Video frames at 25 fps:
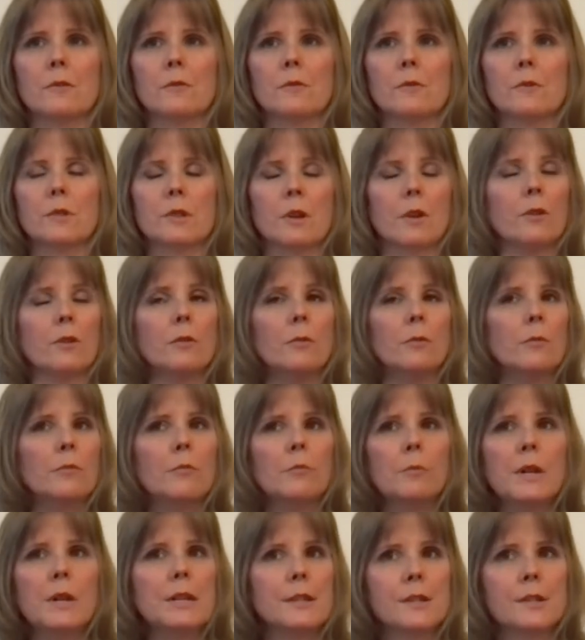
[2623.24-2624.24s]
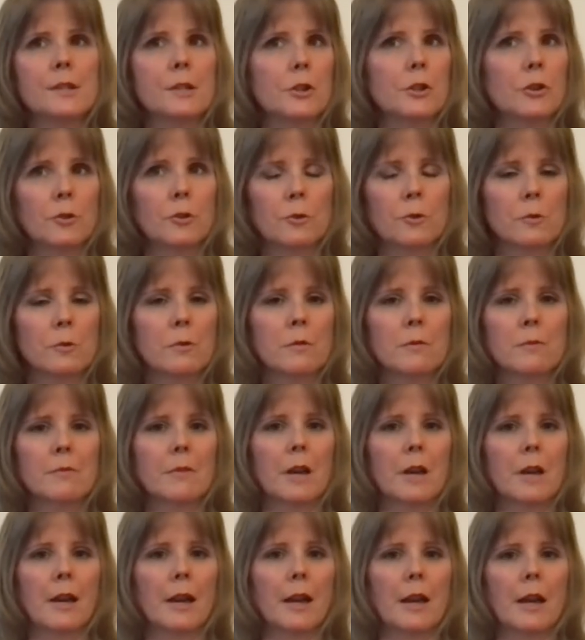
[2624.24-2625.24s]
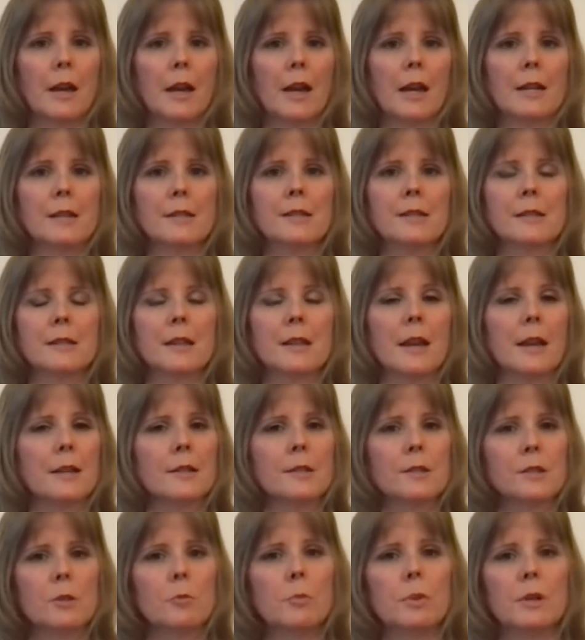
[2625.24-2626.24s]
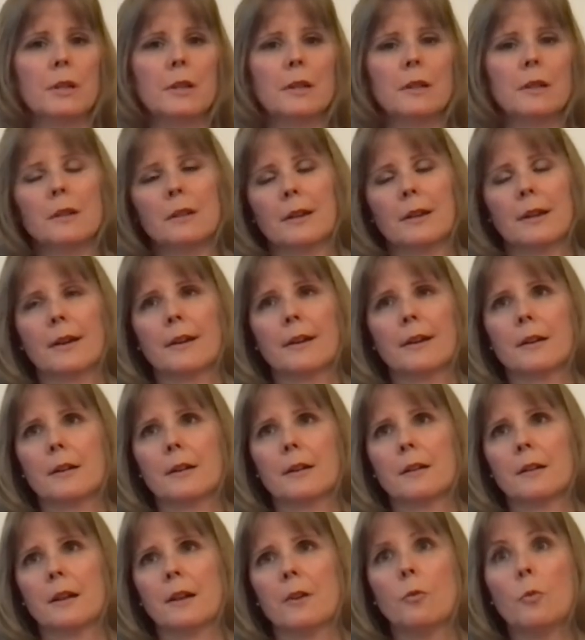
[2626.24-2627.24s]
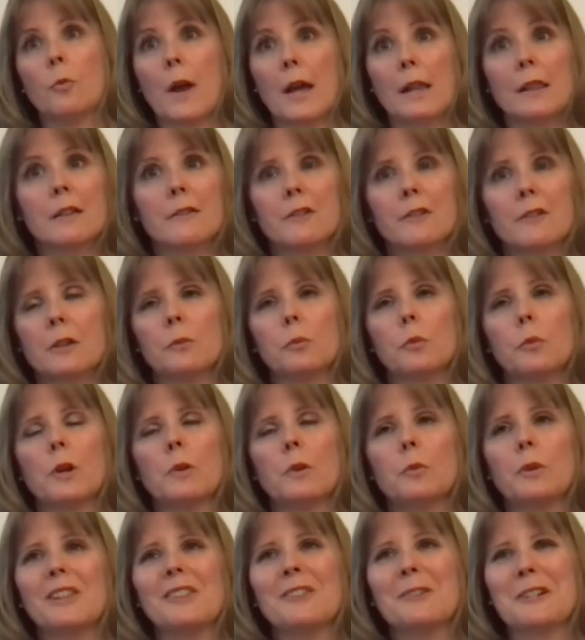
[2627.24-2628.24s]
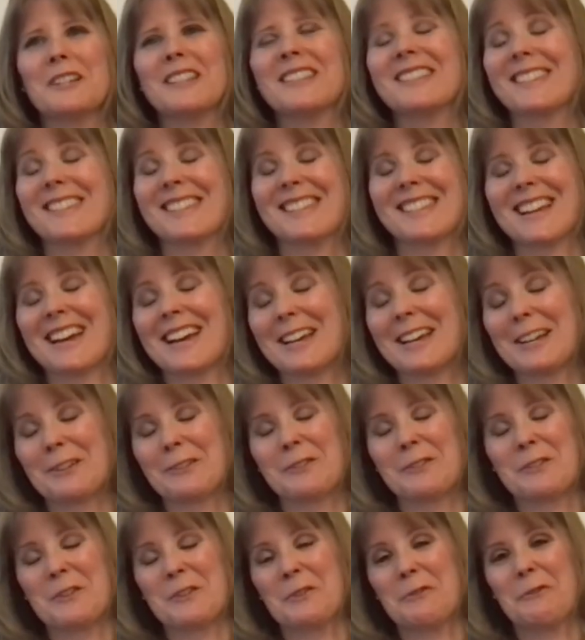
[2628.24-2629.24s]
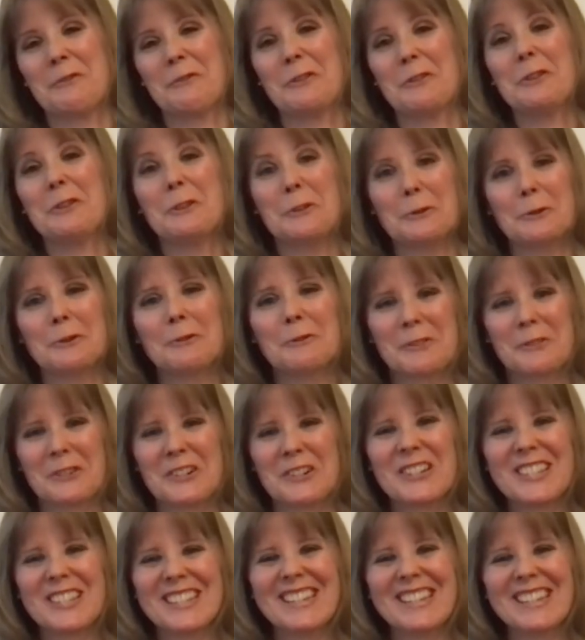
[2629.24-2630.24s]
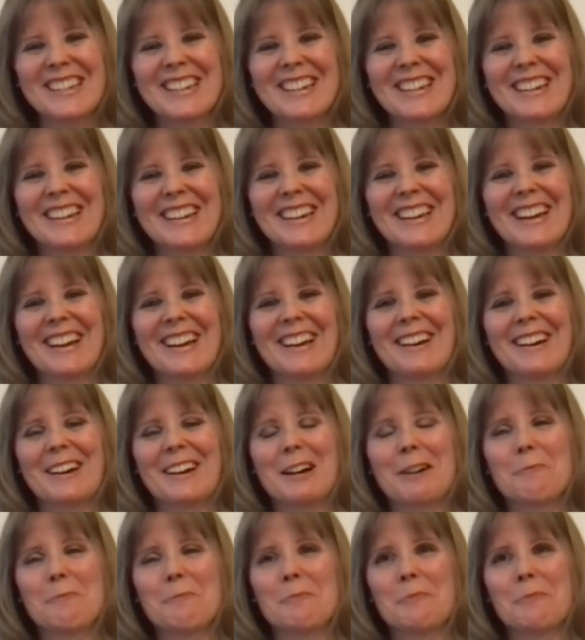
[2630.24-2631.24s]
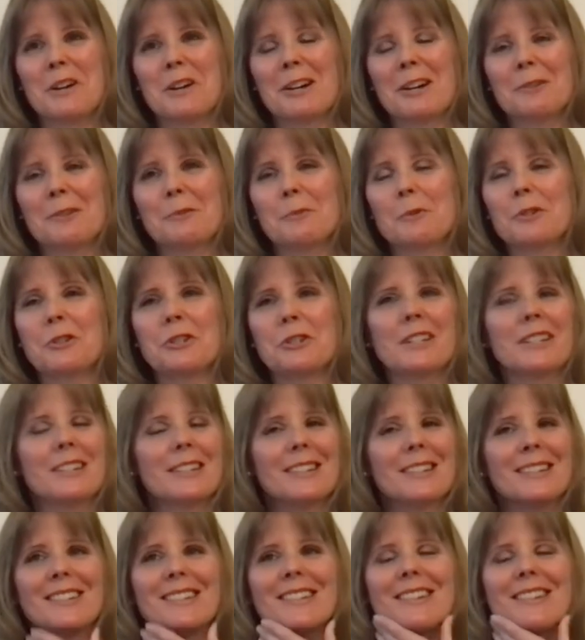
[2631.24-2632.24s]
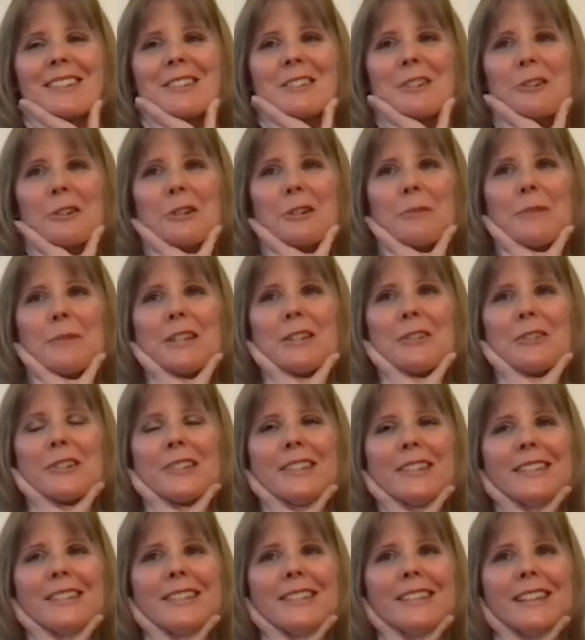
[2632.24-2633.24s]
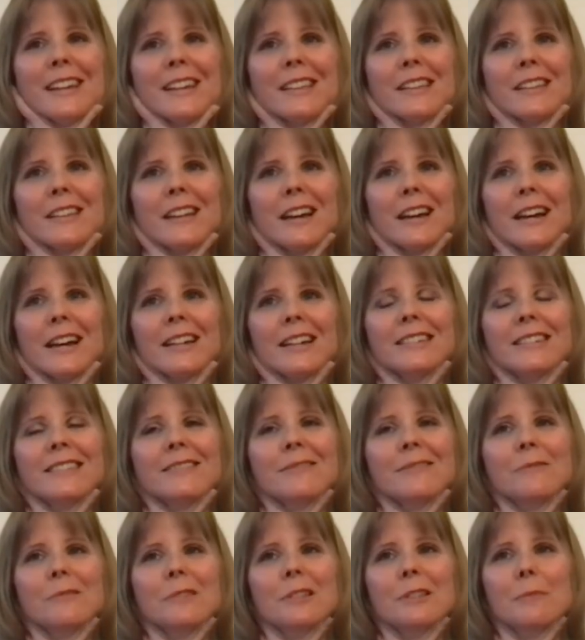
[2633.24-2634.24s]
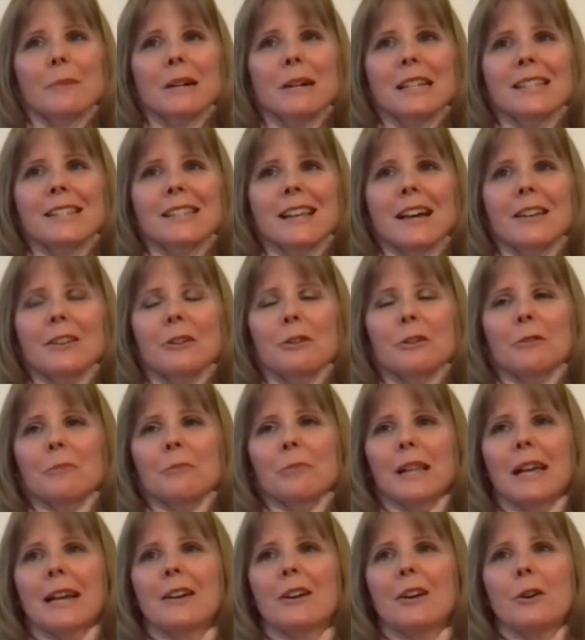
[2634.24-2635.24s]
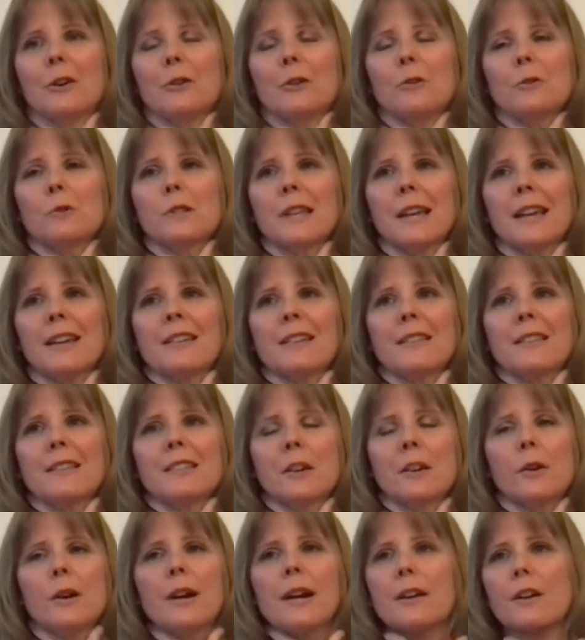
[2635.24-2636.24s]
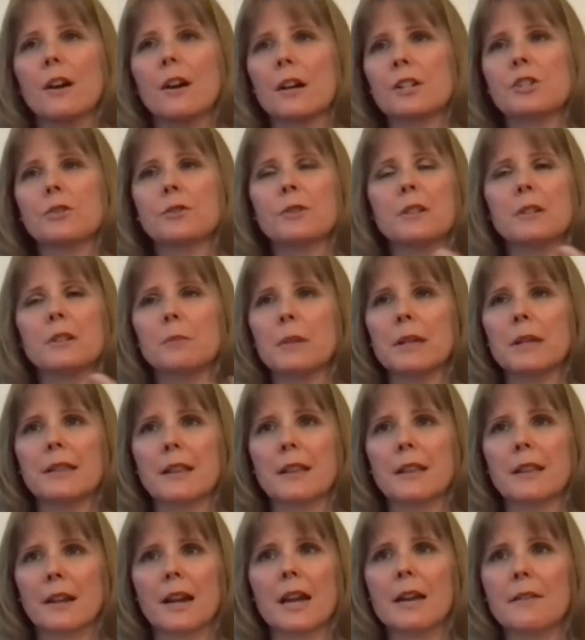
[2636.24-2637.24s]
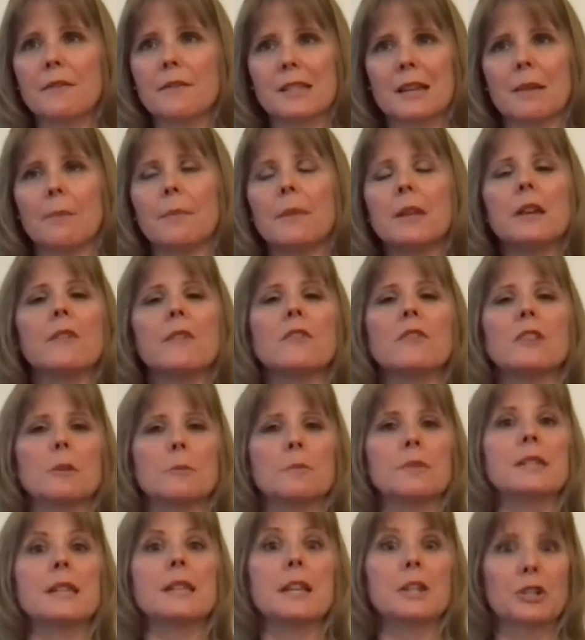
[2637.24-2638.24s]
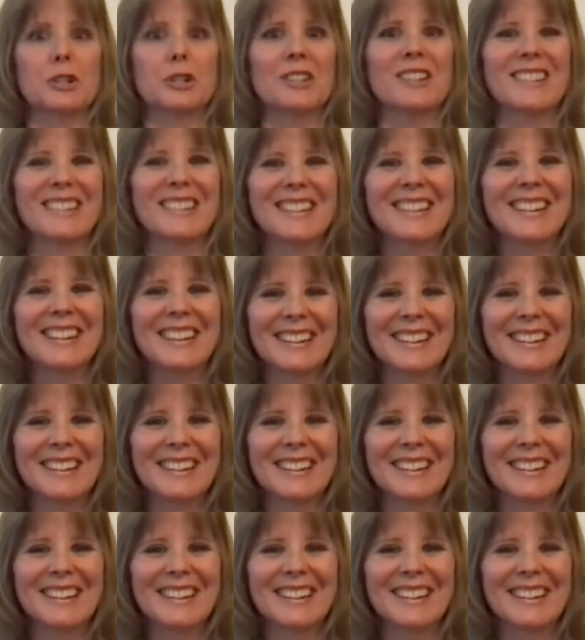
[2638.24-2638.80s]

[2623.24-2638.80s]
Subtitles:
so minuscule as to be irrelevant when we look at the scale of the universe. I was watching a documentary the other night with my son on black holes. And so I should admit that I have something of an obsession